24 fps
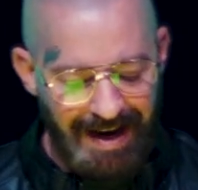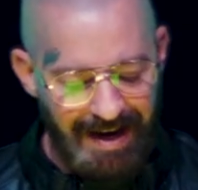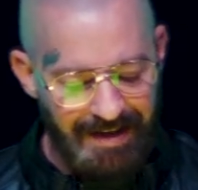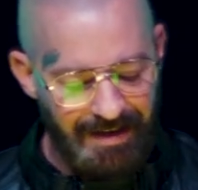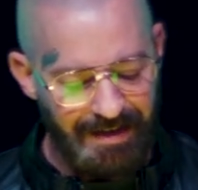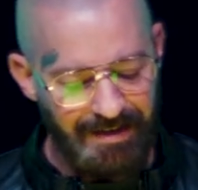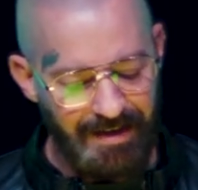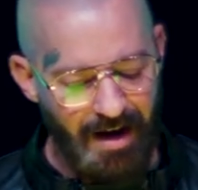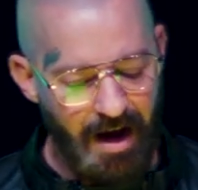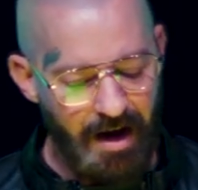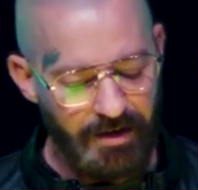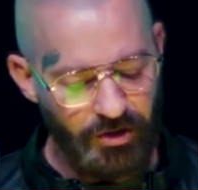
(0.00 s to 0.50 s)
in a
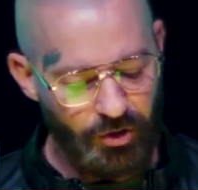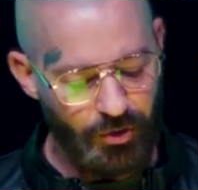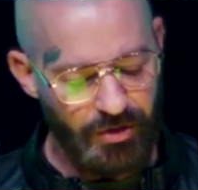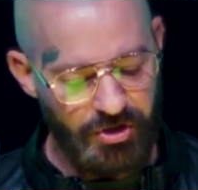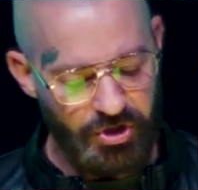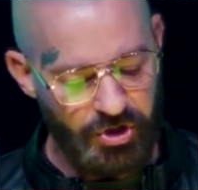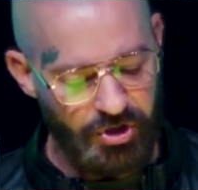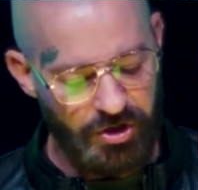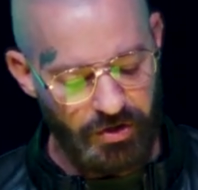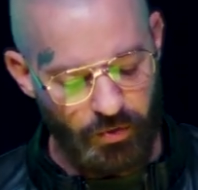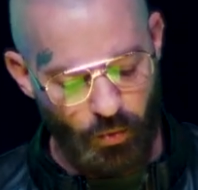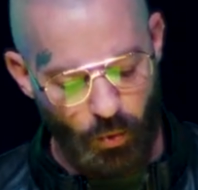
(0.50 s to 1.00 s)
non
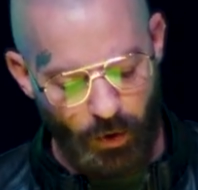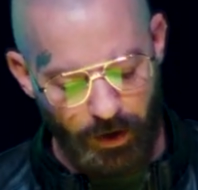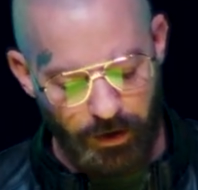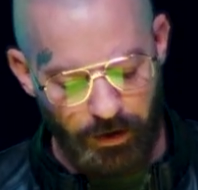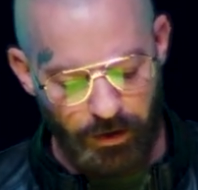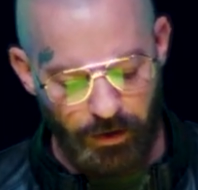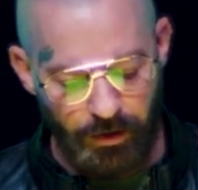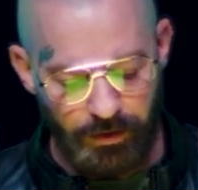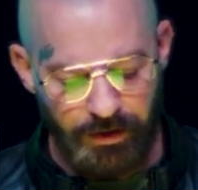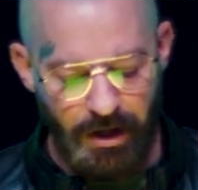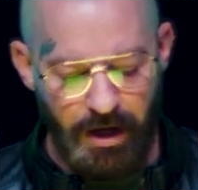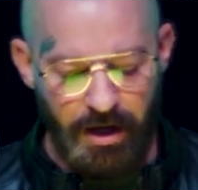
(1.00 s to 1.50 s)
Christian
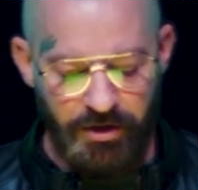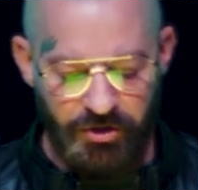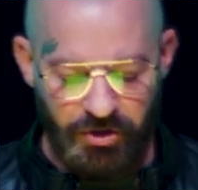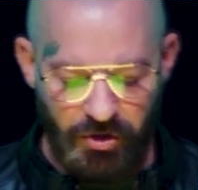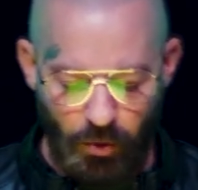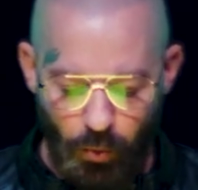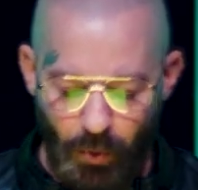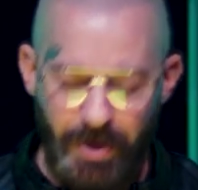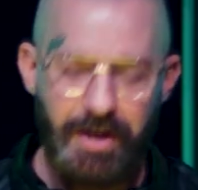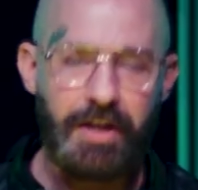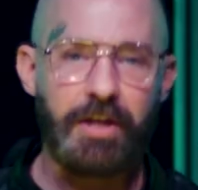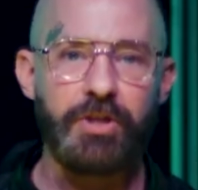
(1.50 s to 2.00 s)
world so
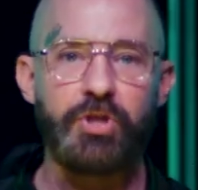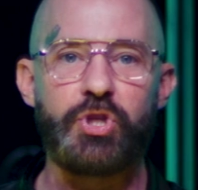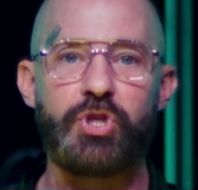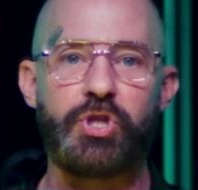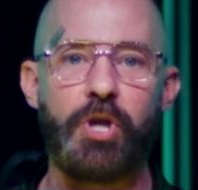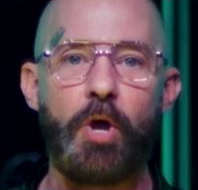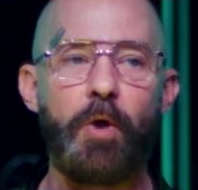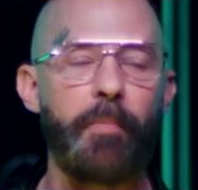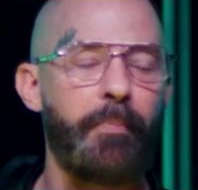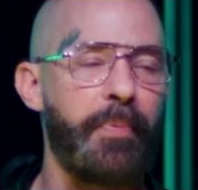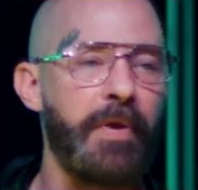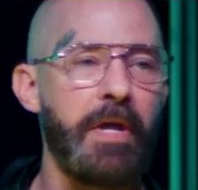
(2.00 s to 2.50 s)
we can
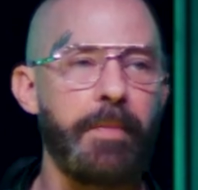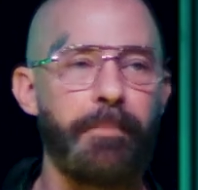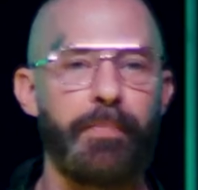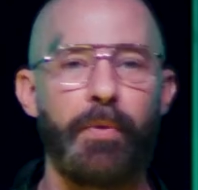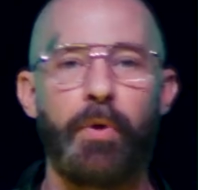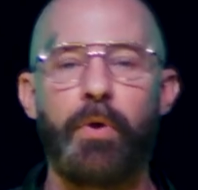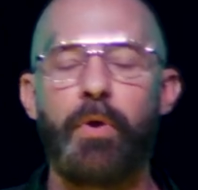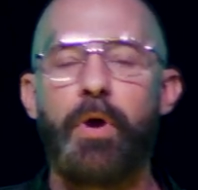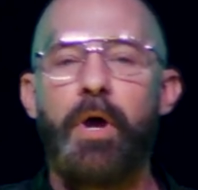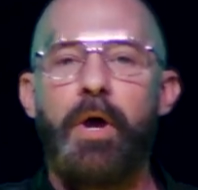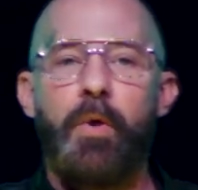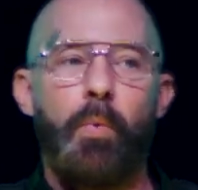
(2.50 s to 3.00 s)
show
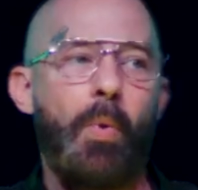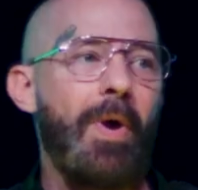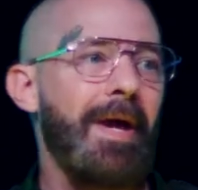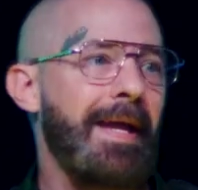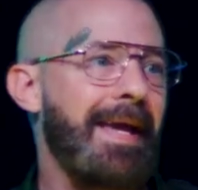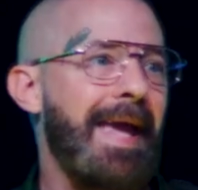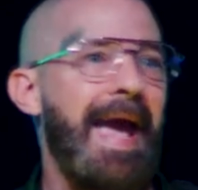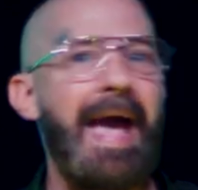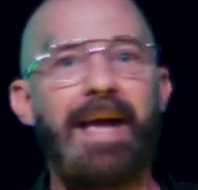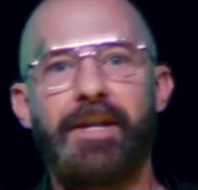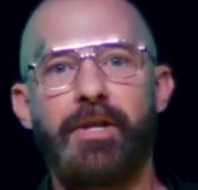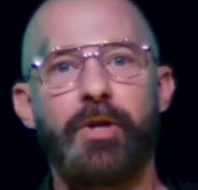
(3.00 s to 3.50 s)
people what
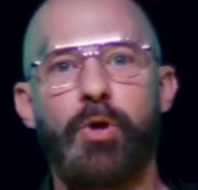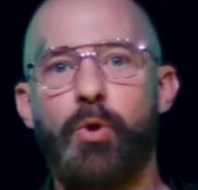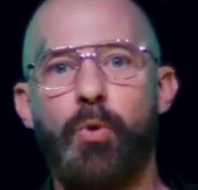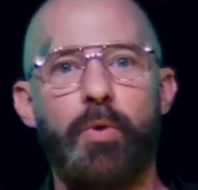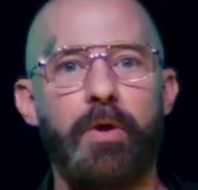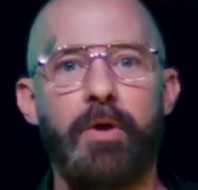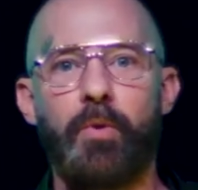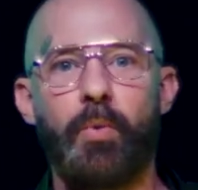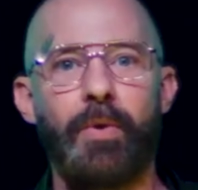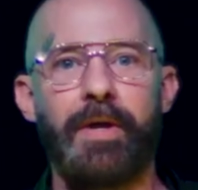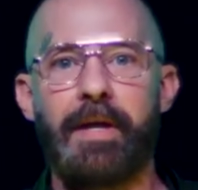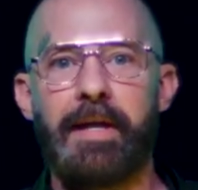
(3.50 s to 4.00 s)

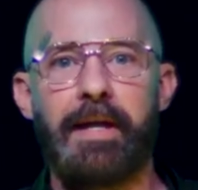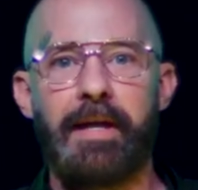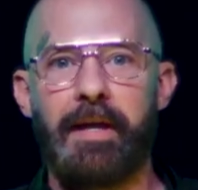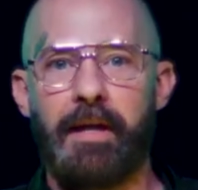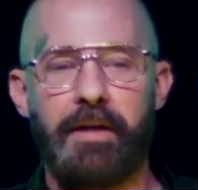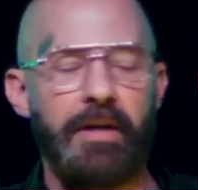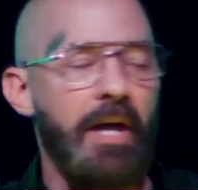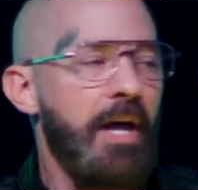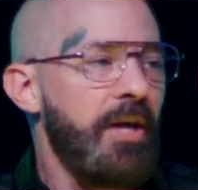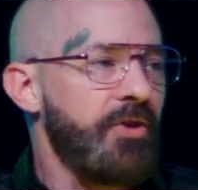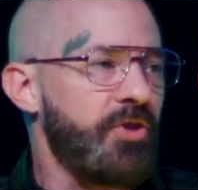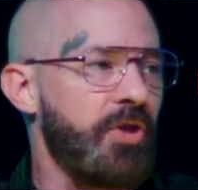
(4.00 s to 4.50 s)
category we're
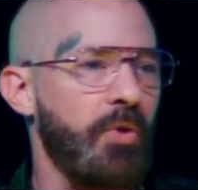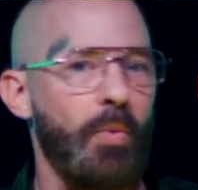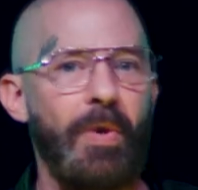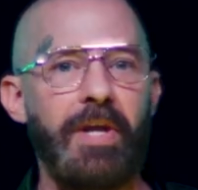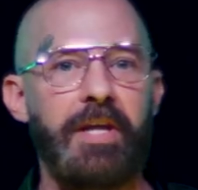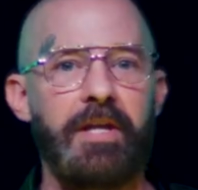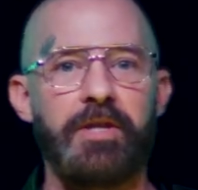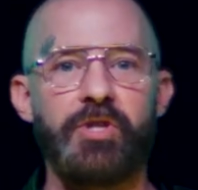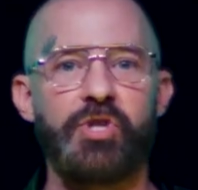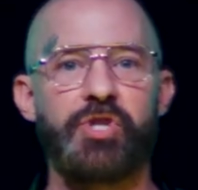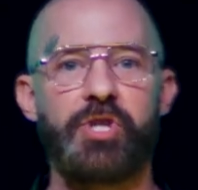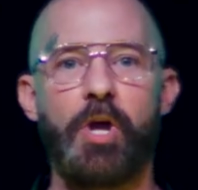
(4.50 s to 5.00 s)
in, so we
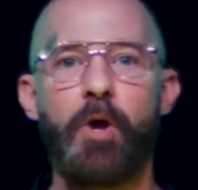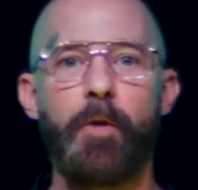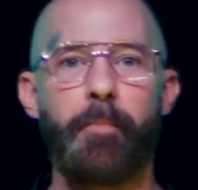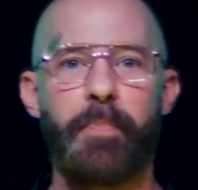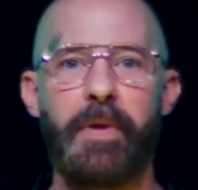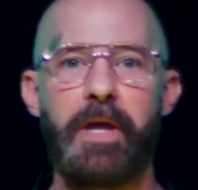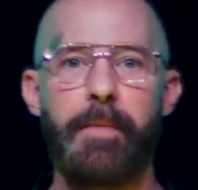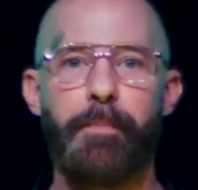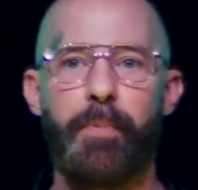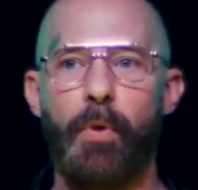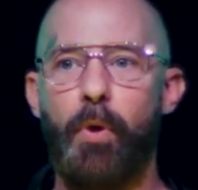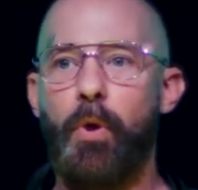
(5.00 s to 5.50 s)
can show
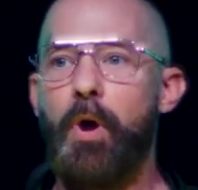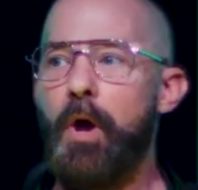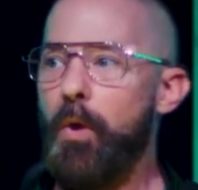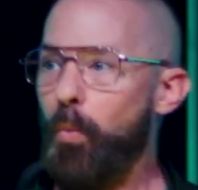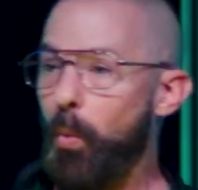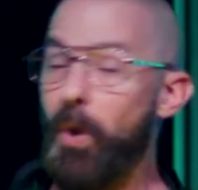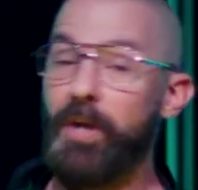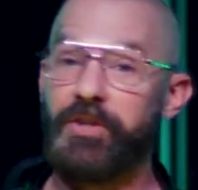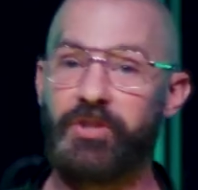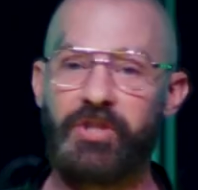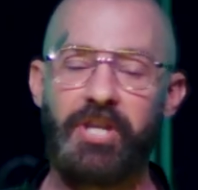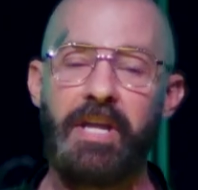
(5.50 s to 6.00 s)
people
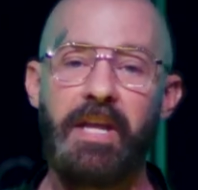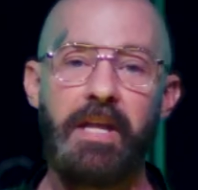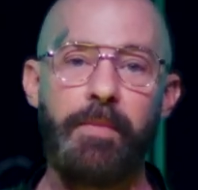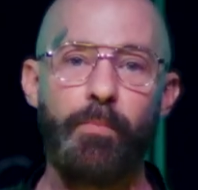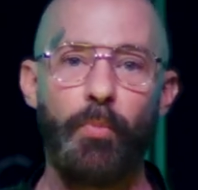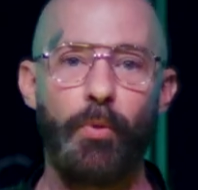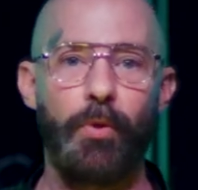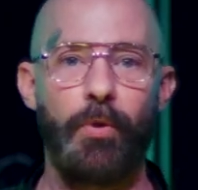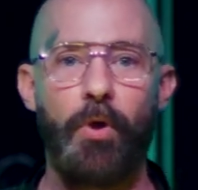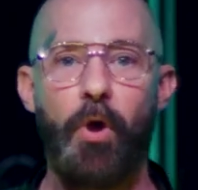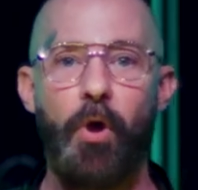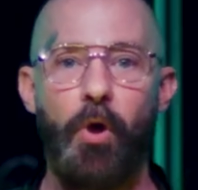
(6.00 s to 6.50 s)
what team
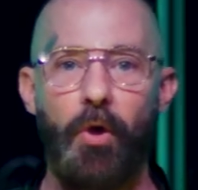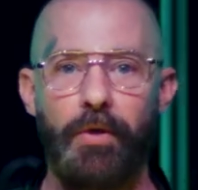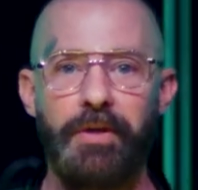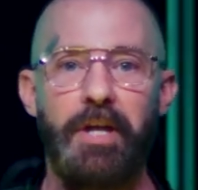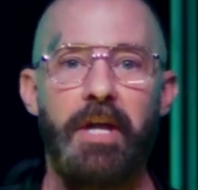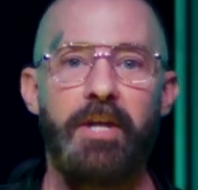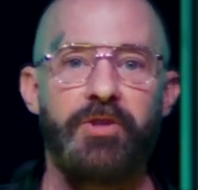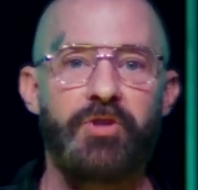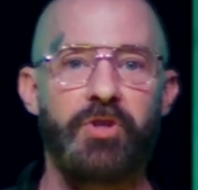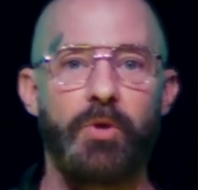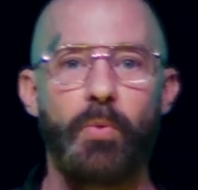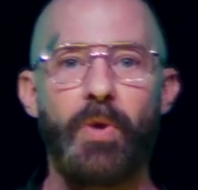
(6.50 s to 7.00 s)
we're on,
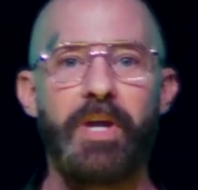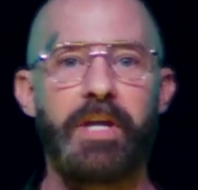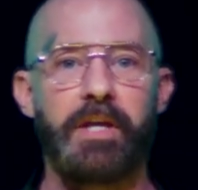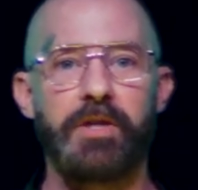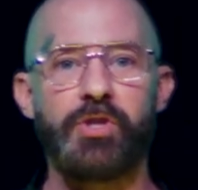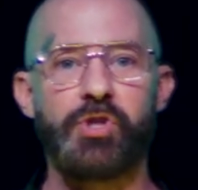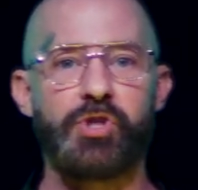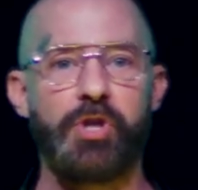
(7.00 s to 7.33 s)
so we can